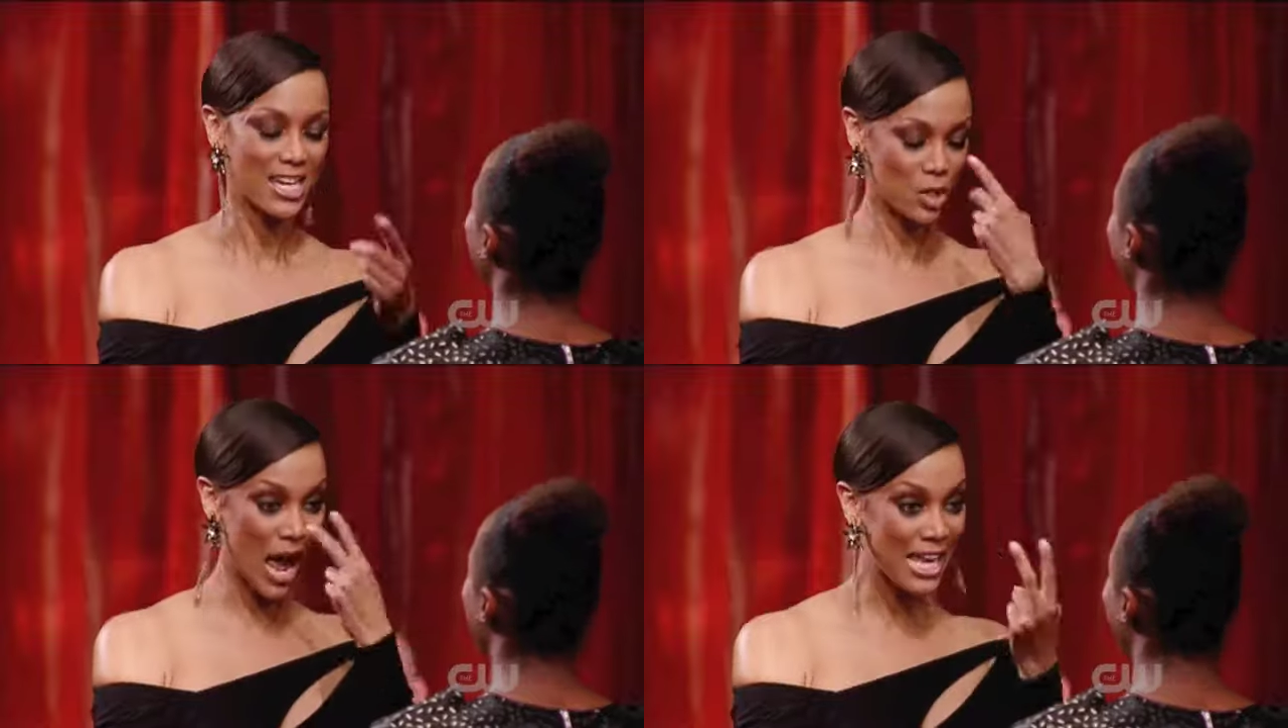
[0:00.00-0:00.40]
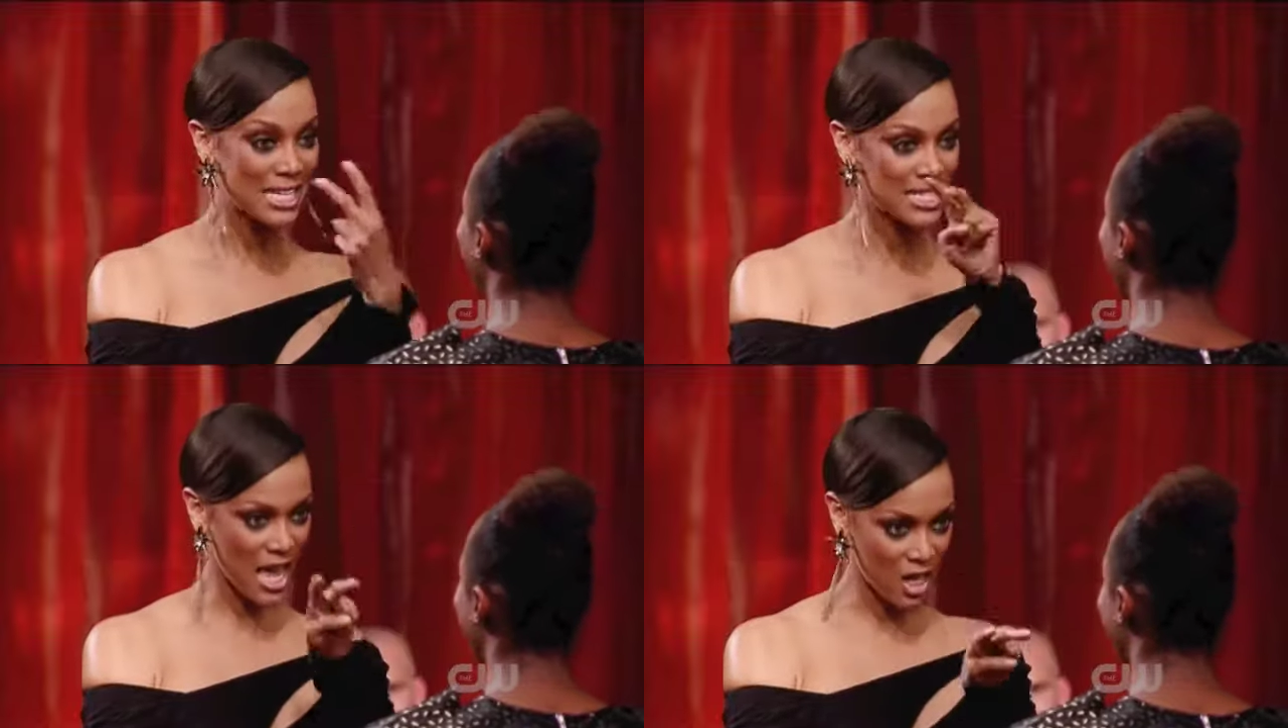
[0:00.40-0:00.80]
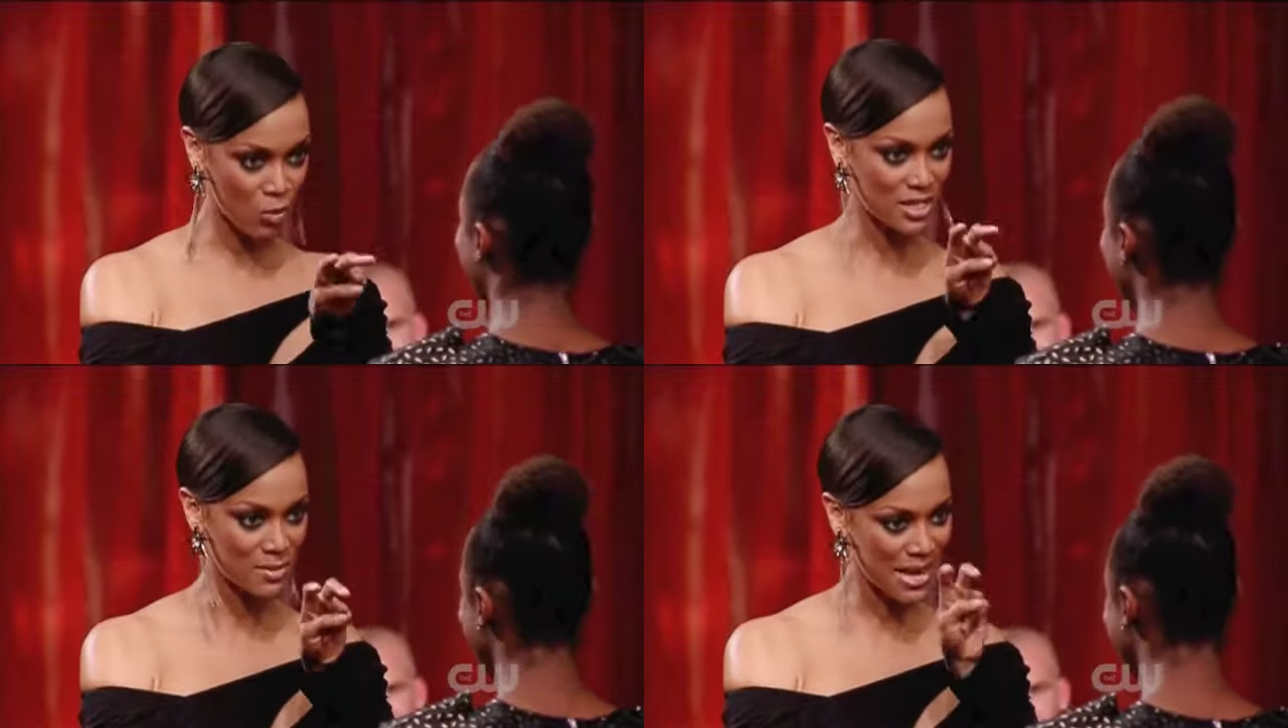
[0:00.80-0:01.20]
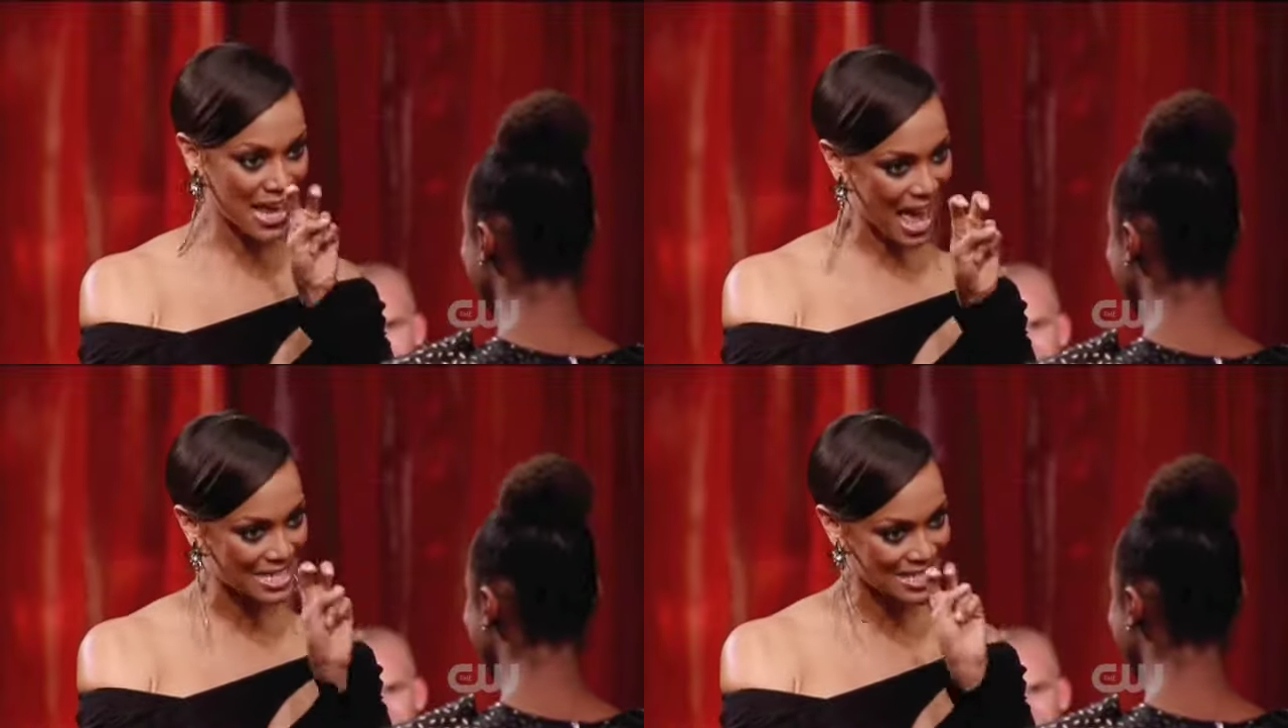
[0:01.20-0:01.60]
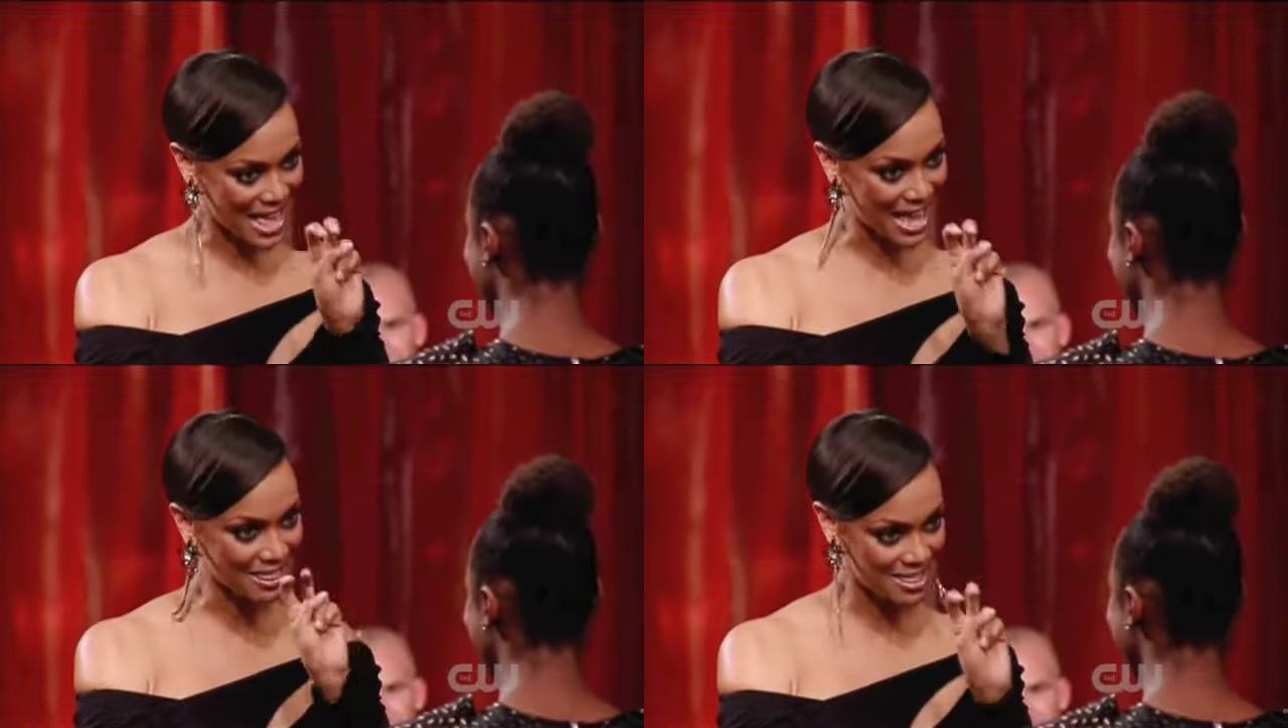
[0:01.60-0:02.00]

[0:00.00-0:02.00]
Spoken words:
And so I can tell when somebody has that